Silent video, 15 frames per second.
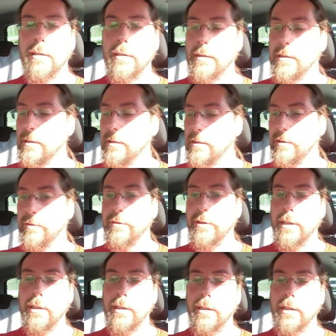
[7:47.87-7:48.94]
Now if
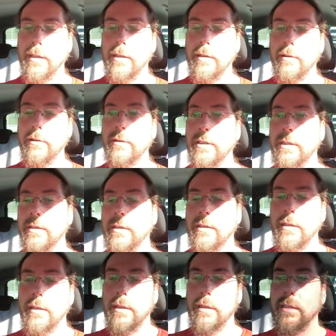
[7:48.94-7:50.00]
I can do it,
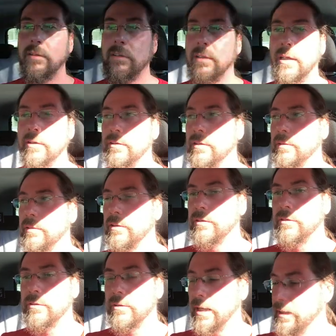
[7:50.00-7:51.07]
it's not so
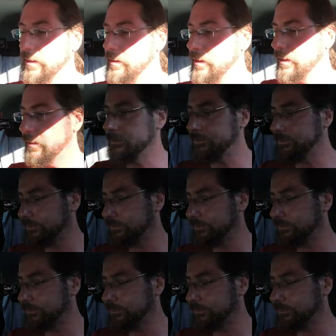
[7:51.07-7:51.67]
distracting.